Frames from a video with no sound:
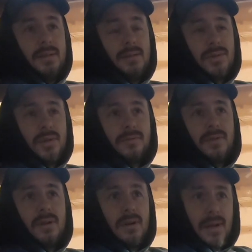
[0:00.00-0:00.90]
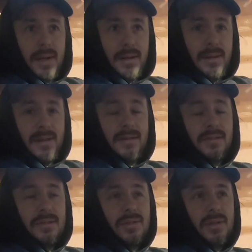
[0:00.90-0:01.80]
shifter and
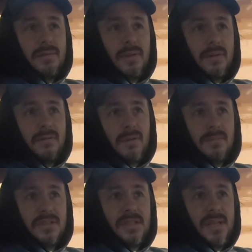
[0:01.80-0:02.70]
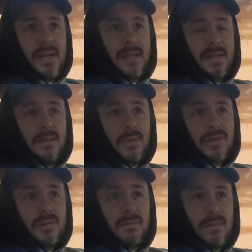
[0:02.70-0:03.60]
this shifter from CAE,
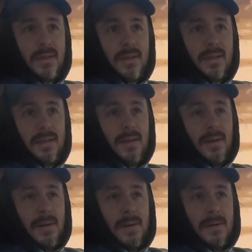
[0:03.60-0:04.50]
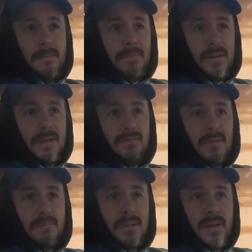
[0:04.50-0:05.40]
which are really complete
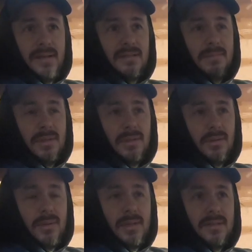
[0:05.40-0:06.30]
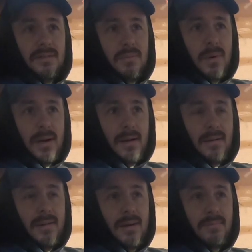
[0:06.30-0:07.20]
replacement units where
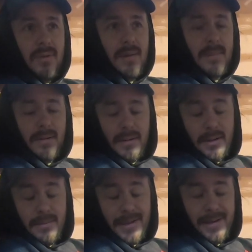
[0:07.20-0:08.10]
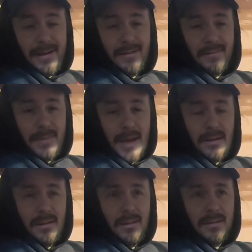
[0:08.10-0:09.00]
they're primarily made out of
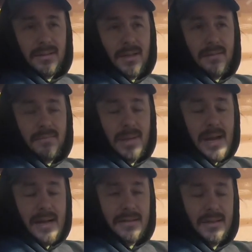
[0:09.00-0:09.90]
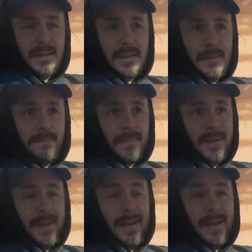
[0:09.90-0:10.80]
metal instead of plastic,
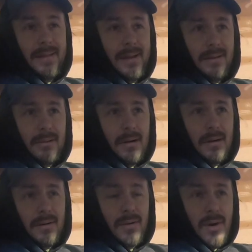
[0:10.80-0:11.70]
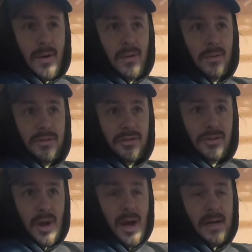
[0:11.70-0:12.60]
and there are no
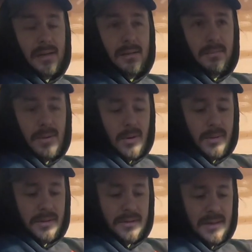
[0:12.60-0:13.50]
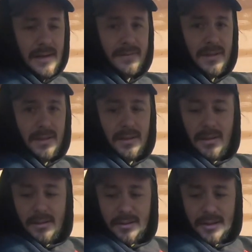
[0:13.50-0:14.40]
stock components left in
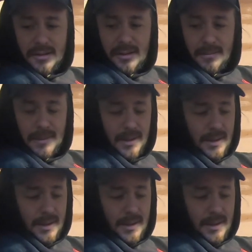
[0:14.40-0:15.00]
the system.